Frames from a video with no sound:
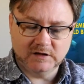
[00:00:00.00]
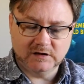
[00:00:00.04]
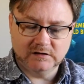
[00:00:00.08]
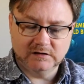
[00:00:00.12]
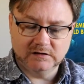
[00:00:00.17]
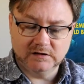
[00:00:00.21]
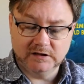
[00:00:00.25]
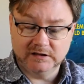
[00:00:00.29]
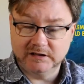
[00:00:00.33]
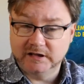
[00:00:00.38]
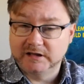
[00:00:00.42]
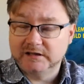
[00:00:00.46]

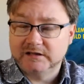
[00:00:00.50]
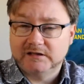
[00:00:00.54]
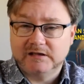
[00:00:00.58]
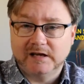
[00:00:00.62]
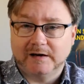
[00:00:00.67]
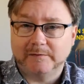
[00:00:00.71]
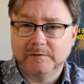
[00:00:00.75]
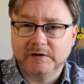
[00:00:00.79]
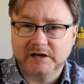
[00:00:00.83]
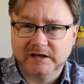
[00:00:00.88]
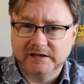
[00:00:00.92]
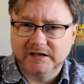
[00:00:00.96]

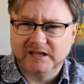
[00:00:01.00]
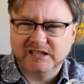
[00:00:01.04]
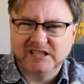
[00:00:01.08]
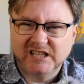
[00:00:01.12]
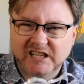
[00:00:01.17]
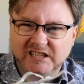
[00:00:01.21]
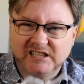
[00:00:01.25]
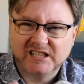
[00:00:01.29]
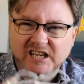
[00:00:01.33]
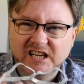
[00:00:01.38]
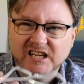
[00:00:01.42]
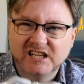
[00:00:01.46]

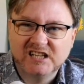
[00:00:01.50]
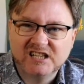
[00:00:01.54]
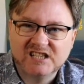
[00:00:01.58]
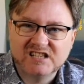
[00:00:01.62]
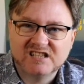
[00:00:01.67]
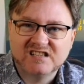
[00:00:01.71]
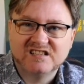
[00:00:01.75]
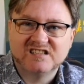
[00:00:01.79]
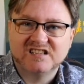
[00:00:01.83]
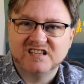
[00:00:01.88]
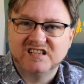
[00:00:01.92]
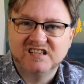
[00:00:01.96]
it
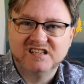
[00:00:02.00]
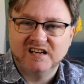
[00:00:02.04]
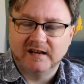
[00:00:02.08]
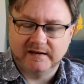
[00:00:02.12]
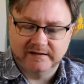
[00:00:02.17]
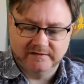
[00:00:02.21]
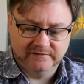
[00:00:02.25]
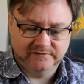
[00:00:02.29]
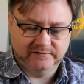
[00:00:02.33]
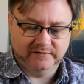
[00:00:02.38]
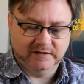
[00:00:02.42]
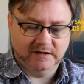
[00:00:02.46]
kills sea life.
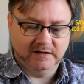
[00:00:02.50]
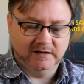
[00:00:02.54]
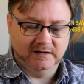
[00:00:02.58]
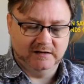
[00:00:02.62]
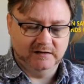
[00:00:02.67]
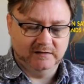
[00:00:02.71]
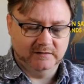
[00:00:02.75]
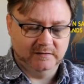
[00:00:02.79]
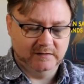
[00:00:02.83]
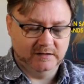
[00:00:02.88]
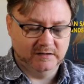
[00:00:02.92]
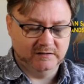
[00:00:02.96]

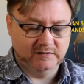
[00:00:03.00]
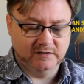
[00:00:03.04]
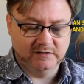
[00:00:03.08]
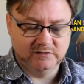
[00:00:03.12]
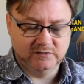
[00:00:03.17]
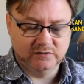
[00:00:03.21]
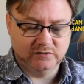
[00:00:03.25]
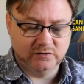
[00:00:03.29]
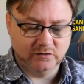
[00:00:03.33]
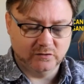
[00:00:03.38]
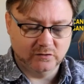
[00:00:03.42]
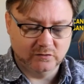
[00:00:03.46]
They
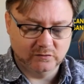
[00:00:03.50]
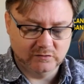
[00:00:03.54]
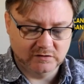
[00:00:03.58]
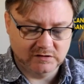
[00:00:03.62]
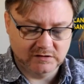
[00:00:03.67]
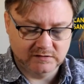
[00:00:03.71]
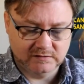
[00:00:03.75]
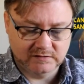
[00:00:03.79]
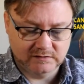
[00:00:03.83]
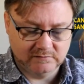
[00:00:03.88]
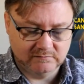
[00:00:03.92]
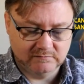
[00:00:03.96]
don't
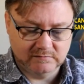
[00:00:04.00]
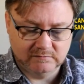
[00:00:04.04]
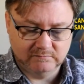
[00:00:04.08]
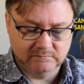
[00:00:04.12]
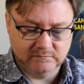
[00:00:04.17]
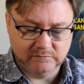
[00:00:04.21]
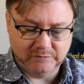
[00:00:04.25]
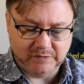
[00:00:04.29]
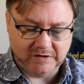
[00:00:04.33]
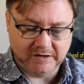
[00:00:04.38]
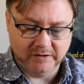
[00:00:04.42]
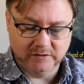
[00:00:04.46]

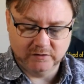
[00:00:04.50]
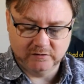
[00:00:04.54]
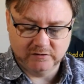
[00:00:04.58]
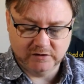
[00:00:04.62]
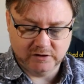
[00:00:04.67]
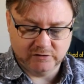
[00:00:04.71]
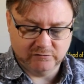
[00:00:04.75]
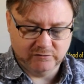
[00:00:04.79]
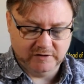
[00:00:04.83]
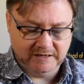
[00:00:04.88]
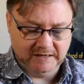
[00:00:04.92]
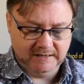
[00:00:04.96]

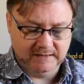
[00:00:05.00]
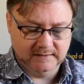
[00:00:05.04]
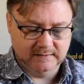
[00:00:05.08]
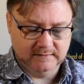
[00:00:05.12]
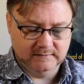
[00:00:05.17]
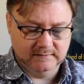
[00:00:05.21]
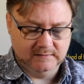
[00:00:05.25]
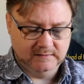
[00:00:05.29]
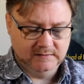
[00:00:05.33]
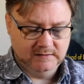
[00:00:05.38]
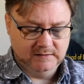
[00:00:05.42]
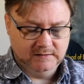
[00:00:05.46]

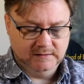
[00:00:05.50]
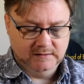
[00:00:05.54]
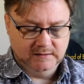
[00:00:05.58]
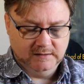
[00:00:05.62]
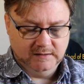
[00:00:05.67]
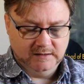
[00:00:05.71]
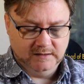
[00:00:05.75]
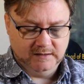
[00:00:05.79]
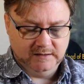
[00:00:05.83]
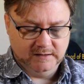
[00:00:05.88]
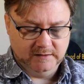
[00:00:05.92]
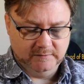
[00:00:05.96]
biodegrade,
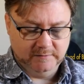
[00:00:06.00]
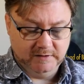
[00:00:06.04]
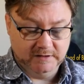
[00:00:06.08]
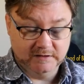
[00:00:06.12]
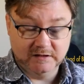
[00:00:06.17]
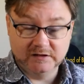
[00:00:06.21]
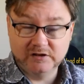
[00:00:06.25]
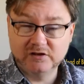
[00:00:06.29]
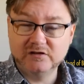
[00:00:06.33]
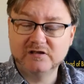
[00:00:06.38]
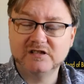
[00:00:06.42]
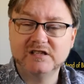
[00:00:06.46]
and they're
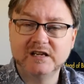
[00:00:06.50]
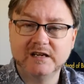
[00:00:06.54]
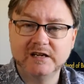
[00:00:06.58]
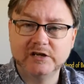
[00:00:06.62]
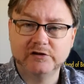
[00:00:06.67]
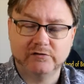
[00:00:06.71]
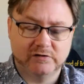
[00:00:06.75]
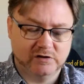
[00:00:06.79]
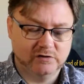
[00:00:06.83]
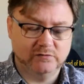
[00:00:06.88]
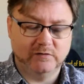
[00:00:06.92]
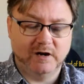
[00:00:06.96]
just
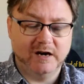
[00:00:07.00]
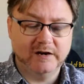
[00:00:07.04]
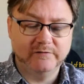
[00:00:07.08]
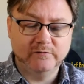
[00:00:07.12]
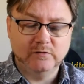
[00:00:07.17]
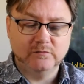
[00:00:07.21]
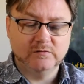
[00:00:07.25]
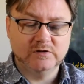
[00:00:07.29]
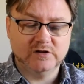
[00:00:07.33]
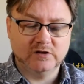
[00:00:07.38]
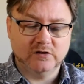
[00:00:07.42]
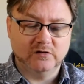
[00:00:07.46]
dangerous. So I've
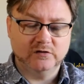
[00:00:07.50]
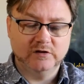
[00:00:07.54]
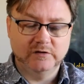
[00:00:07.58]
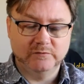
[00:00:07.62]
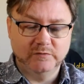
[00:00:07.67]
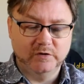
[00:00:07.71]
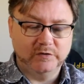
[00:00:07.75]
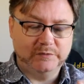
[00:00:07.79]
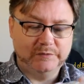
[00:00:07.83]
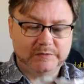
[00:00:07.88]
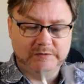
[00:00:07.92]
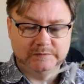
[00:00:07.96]
always cut them
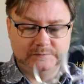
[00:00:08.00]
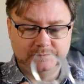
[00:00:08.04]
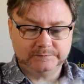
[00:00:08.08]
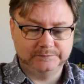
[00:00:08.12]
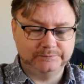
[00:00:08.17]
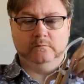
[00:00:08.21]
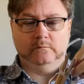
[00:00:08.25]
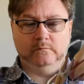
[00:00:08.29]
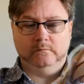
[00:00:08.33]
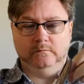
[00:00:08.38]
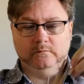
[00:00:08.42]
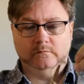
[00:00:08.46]
up,
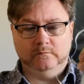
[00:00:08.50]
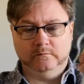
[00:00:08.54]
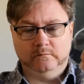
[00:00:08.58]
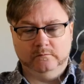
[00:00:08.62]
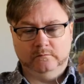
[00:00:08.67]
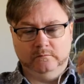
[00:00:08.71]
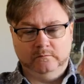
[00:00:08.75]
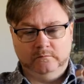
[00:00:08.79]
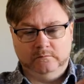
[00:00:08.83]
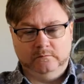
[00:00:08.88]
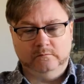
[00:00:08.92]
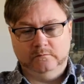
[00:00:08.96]

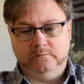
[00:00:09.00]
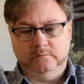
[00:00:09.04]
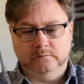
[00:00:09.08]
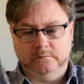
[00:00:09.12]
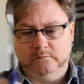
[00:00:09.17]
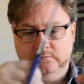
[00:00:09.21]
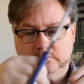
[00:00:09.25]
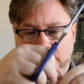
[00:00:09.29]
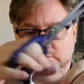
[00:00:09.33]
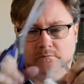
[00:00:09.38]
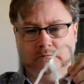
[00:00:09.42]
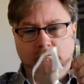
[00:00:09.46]

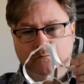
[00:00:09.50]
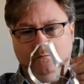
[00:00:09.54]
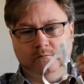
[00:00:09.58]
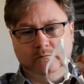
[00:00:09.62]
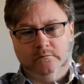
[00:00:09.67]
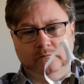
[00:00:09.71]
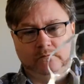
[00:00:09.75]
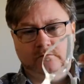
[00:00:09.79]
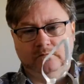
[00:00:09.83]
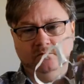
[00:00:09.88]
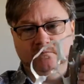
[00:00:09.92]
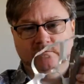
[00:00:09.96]
and
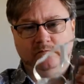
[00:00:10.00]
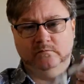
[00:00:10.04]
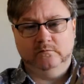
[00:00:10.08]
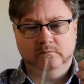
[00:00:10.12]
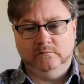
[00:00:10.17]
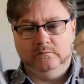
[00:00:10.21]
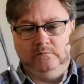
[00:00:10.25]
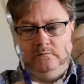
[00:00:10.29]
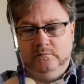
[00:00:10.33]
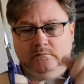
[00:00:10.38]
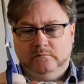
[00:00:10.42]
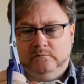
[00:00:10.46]

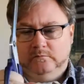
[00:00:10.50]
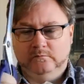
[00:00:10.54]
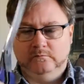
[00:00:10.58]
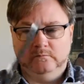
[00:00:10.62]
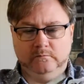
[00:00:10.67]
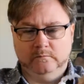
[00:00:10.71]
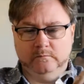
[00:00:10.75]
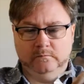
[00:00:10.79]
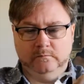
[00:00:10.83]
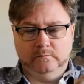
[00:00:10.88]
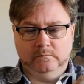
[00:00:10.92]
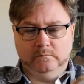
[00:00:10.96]
I found out
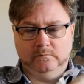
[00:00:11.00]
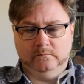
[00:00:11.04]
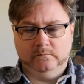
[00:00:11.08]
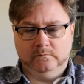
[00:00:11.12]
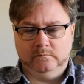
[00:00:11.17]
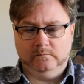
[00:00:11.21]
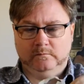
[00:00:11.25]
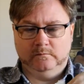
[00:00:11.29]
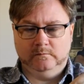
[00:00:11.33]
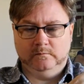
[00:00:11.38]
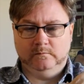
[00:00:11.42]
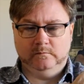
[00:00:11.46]
now,
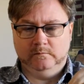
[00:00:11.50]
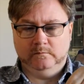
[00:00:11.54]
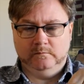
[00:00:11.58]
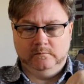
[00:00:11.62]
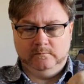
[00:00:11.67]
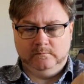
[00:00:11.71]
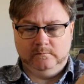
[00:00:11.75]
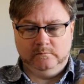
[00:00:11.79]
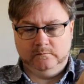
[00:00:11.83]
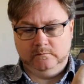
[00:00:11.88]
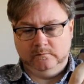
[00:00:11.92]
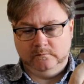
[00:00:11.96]
watching the
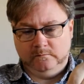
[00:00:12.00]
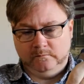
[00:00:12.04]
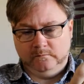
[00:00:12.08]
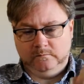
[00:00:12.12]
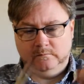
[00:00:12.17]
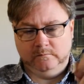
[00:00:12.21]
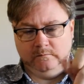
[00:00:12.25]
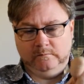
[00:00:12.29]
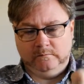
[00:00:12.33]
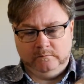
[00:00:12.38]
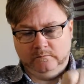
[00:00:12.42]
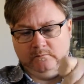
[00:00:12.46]
video of the
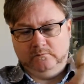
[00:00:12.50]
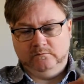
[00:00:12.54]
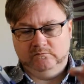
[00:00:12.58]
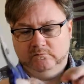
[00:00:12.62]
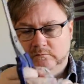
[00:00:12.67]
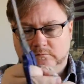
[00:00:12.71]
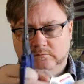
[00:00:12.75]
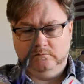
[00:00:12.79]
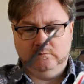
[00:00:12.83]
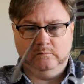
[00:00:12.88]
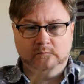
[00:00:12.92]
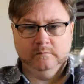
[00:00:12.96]
company who
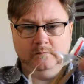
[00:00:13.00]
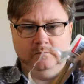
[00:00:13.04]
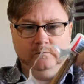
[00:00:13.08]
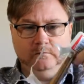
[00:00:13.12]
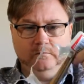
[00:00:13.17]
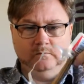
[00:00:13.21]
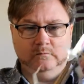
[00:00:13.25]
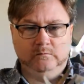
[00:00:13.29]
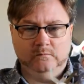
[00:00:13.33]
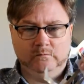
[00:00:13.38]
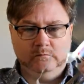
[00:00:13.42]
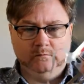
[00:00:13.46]
makes
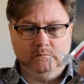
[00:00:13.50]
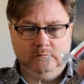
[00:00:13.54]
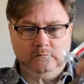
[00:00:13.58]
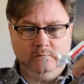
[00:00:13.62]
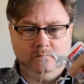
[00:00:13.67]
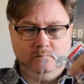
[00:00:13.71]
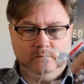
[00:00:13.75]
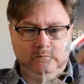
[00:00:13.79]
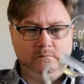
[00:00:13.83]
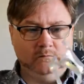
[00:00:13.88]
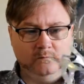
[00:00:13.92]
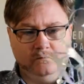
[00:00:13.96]
these,
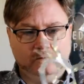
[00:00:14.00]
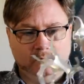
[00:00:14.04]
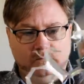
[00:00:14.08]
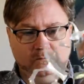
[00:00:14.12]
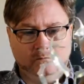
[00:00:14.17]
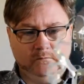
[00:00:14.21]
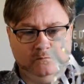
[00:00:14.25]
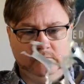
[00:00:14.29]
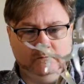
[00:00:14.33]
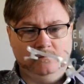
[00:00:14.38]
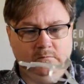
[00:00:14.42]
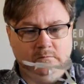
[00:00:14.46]

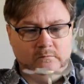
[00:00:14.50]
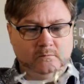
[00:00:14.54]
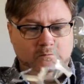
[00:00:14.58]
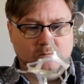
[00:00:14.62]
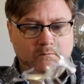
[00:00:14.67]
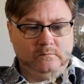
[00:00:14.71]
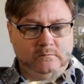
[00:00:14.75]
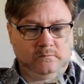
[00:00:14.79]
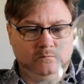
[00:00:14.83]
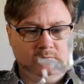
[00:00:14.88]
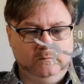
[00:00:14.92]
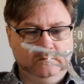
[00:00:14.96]
that
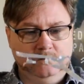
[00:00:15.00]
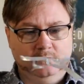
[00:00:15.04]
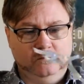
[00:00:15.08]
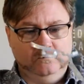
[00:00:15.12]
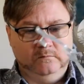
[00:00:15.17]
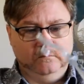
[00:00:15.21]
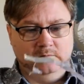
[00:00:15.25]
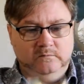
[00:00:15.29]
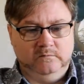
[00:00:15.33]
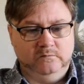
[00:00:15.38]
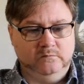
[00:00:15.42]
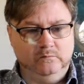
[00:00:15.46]
even when you cut
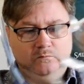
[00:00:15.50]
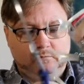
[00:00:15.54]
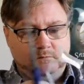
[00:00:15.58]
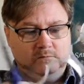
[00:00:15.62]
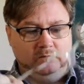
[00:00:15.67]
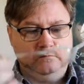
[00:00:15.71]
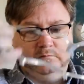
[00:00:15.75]
them up,